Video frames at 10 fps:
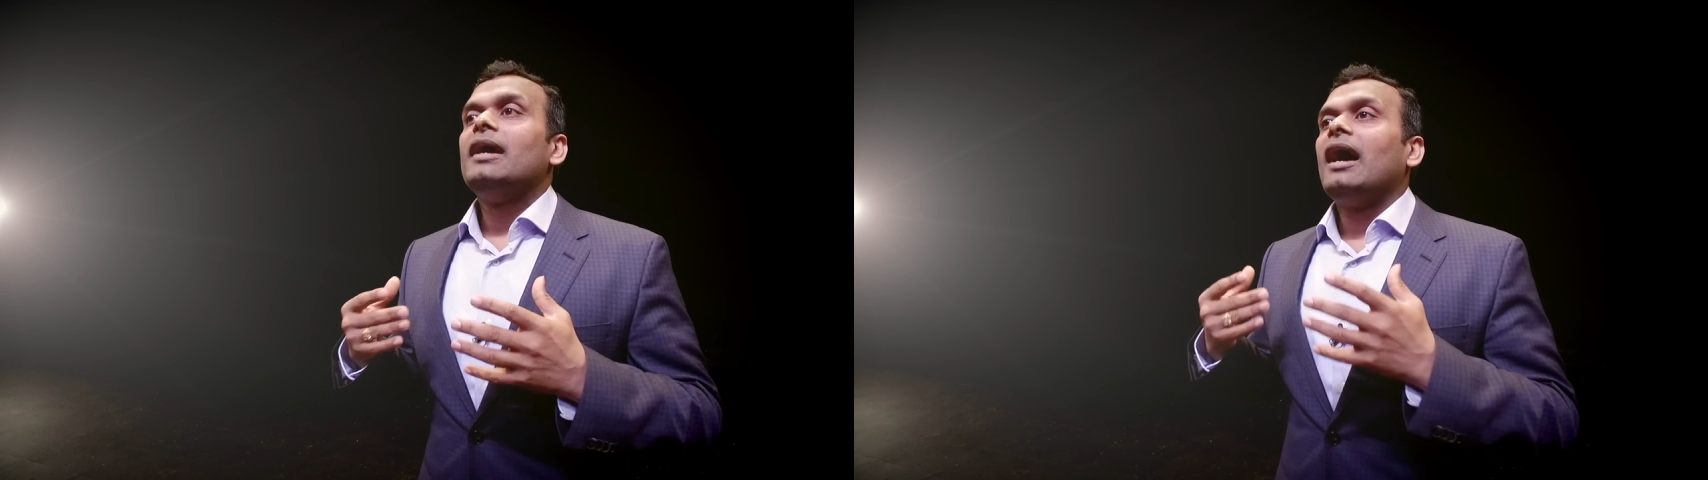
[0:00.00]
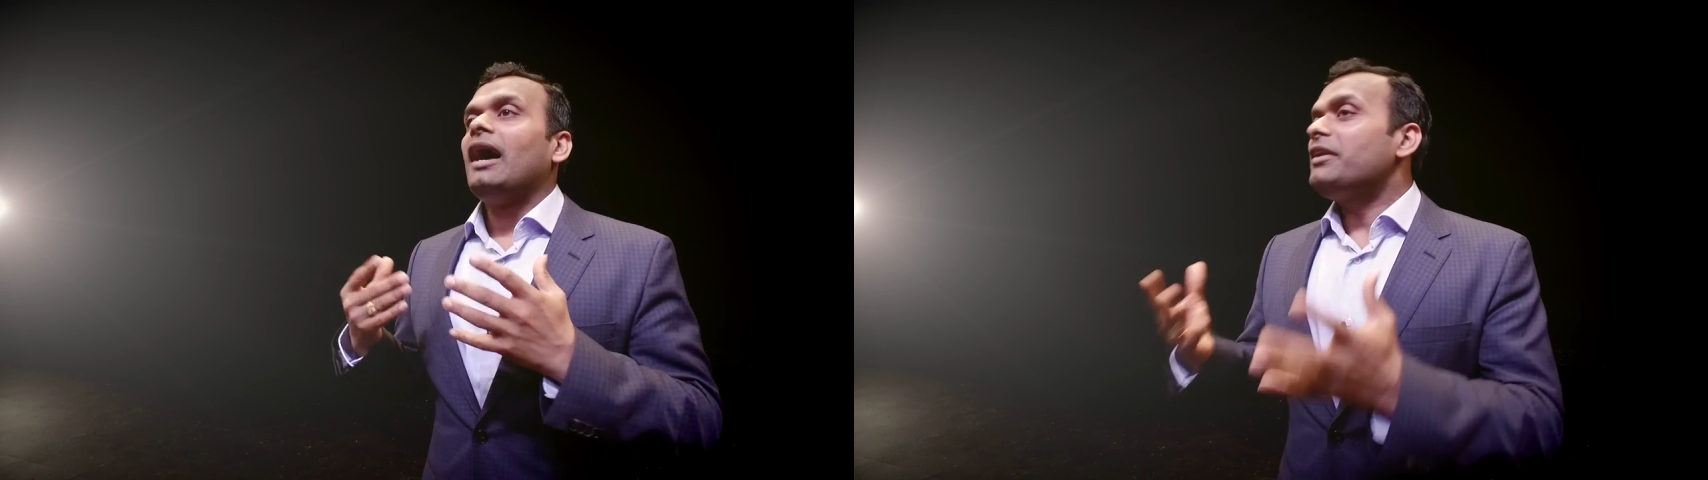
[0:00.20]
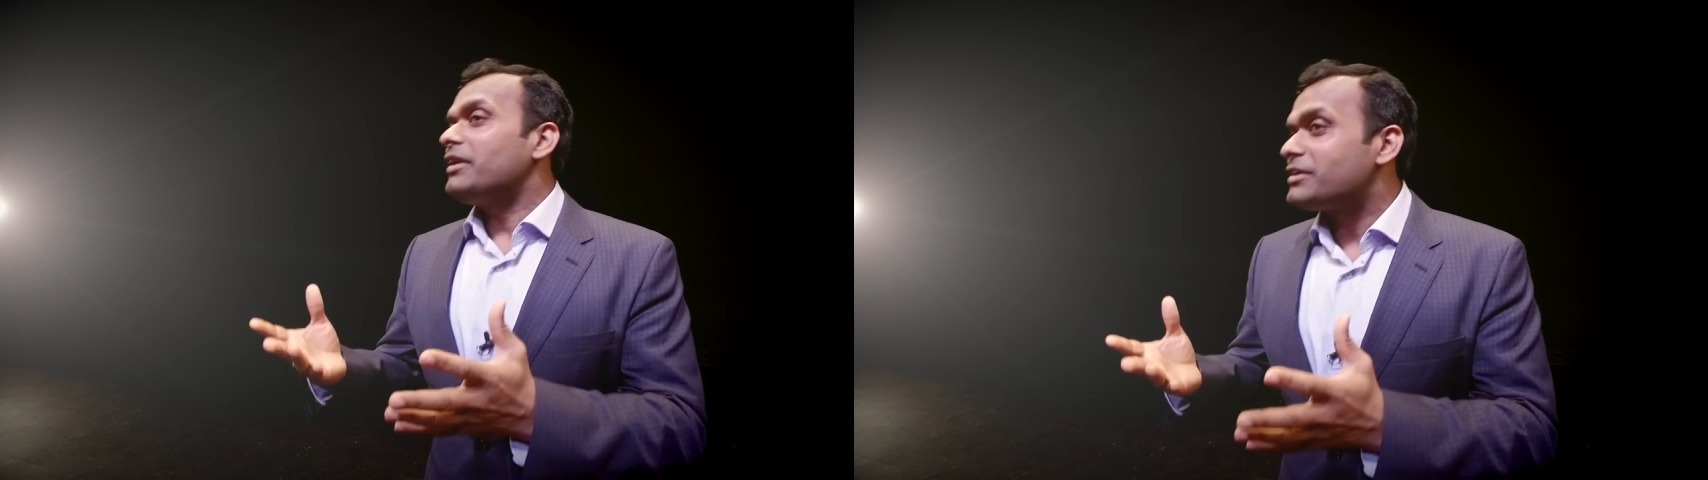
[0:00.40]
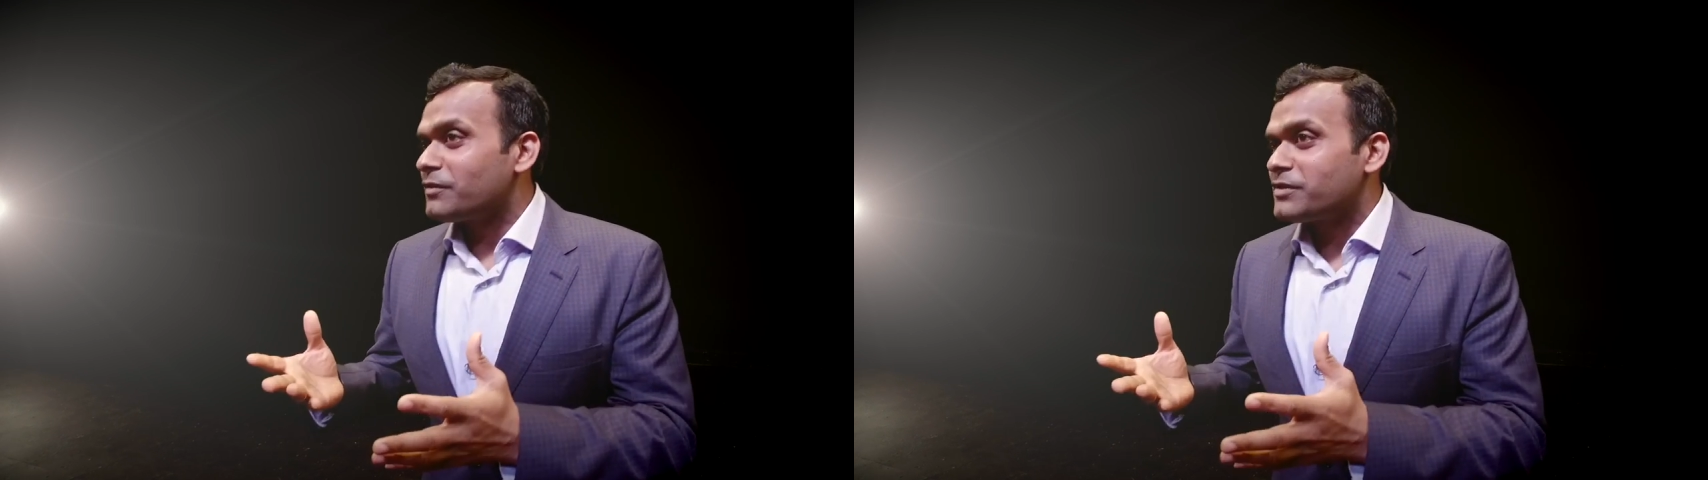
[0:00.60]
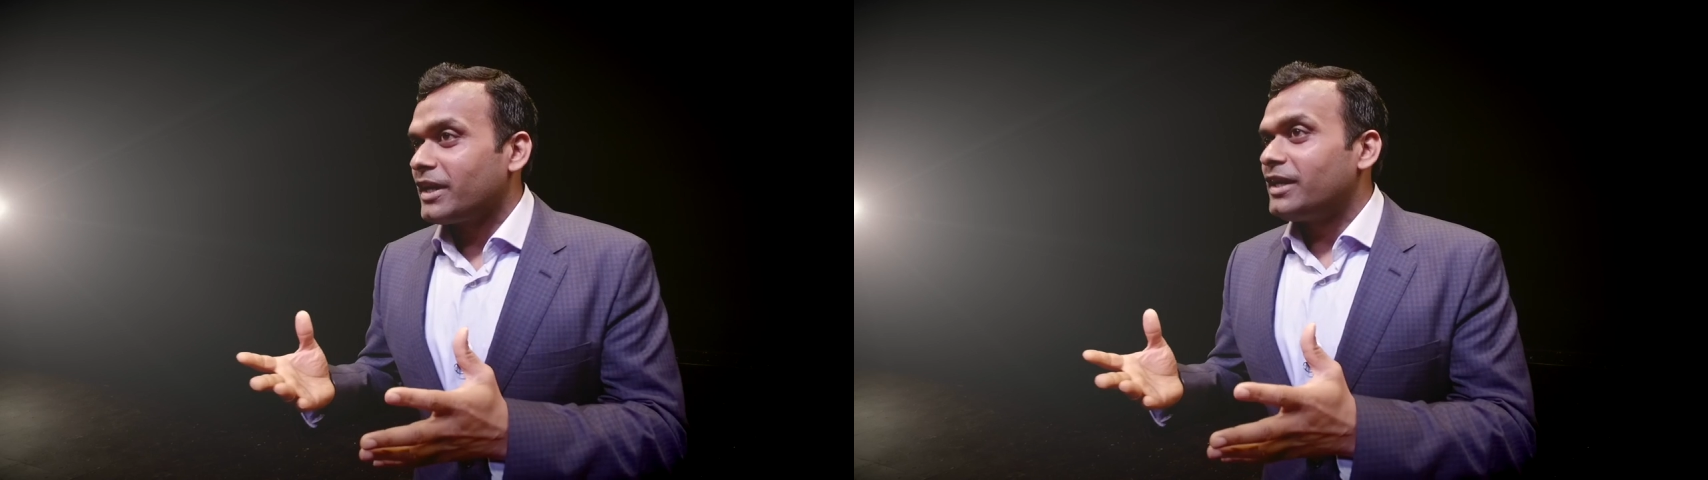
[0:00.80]
hundreds
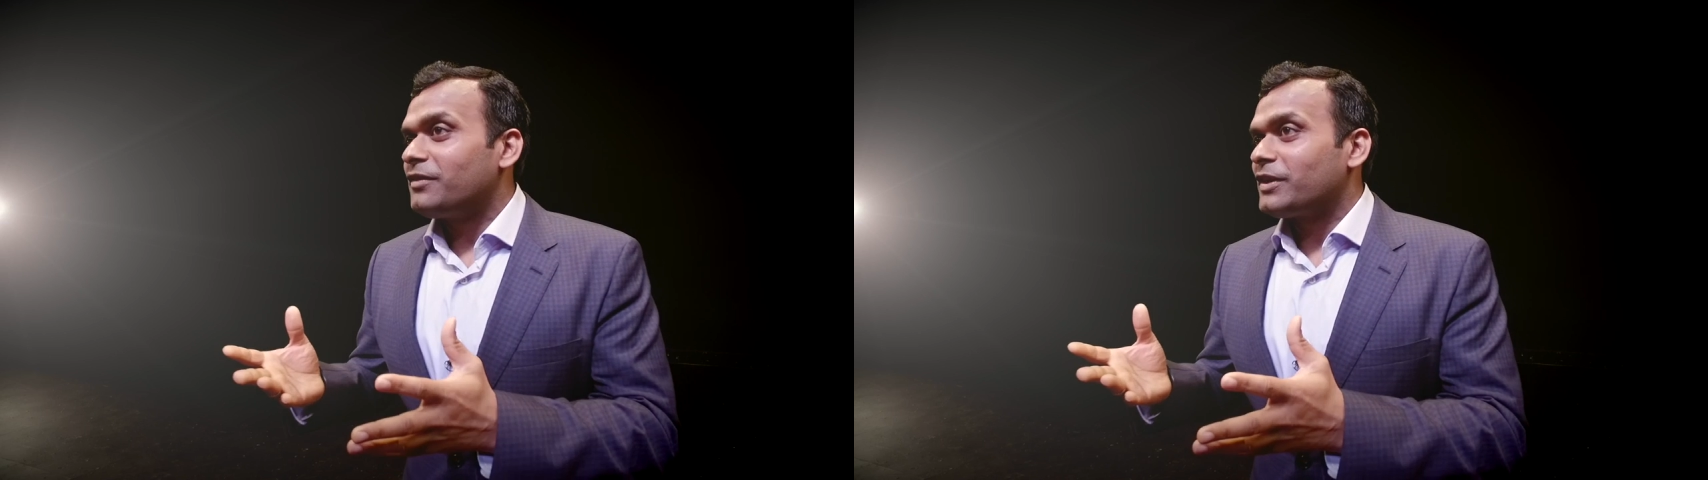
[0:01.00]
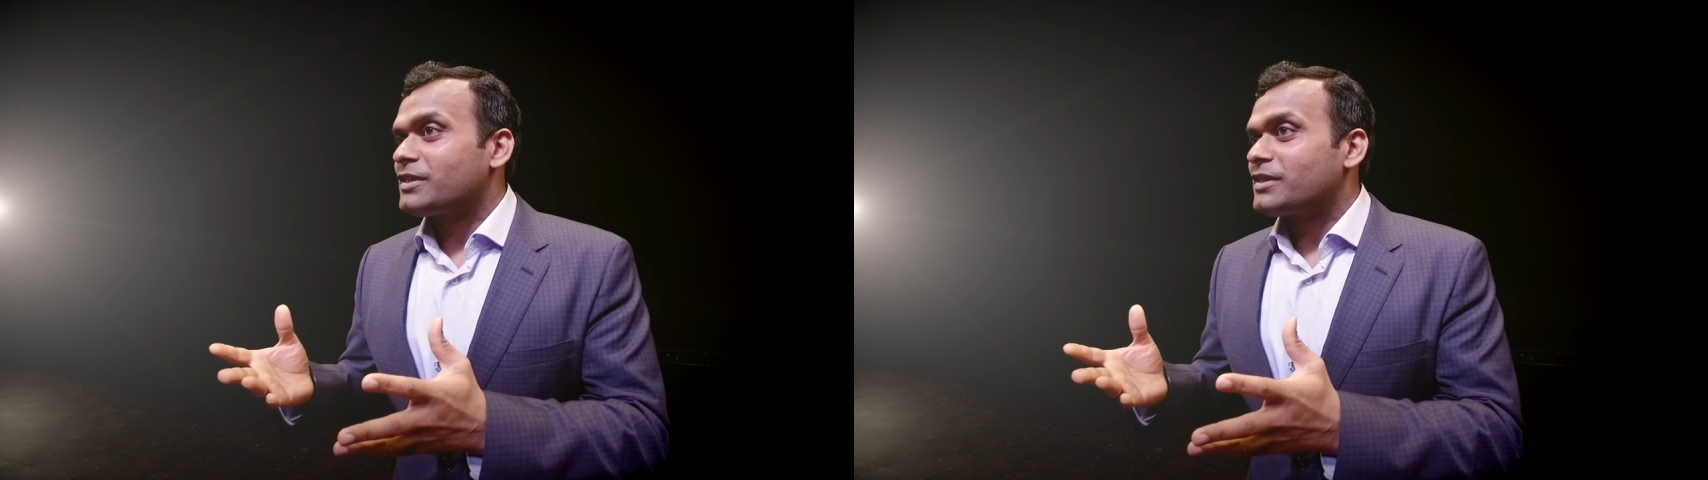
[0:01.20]
of scientific